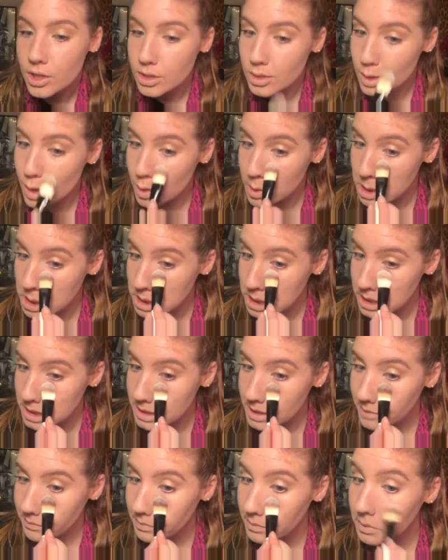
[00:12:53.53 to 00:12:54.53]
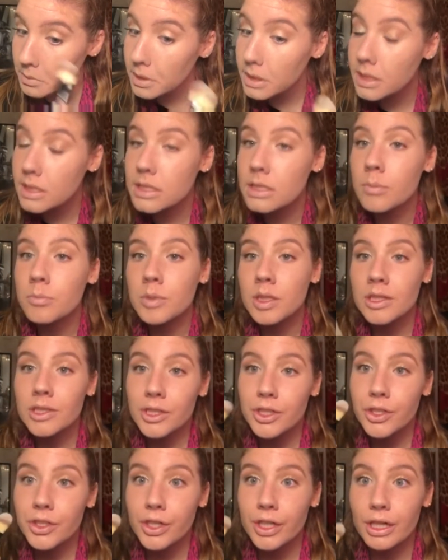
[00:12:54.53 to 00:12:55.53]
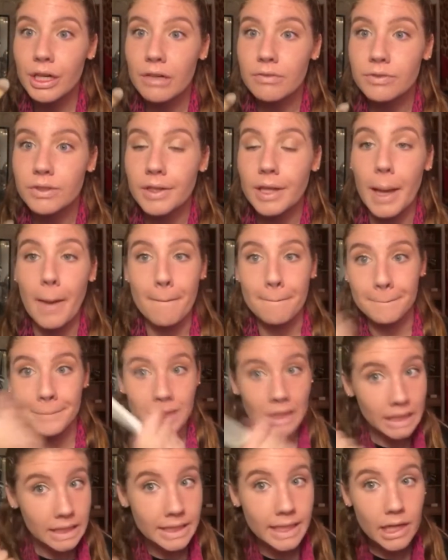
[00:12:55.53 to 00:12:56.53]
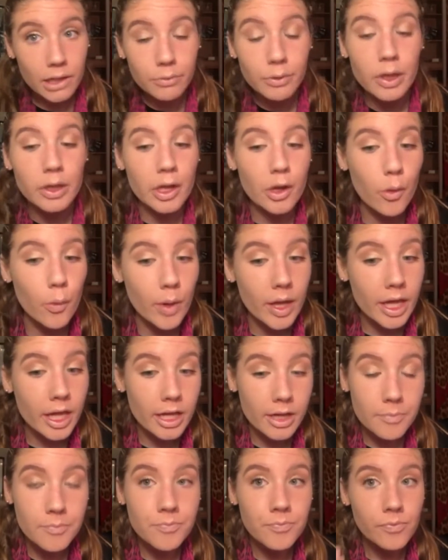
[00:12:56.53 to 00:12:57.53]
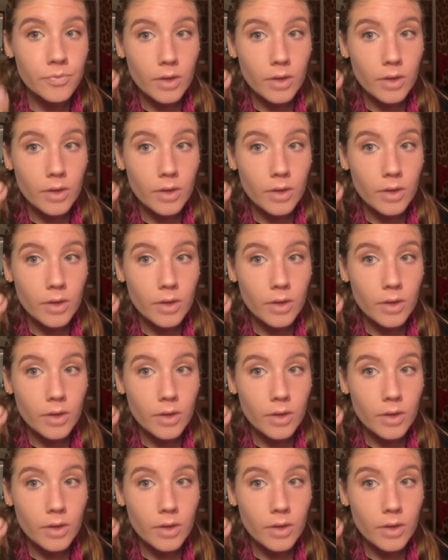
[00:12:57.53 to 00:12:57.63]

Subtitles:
So this is definitely something that you're gonna have to like blend out really quick.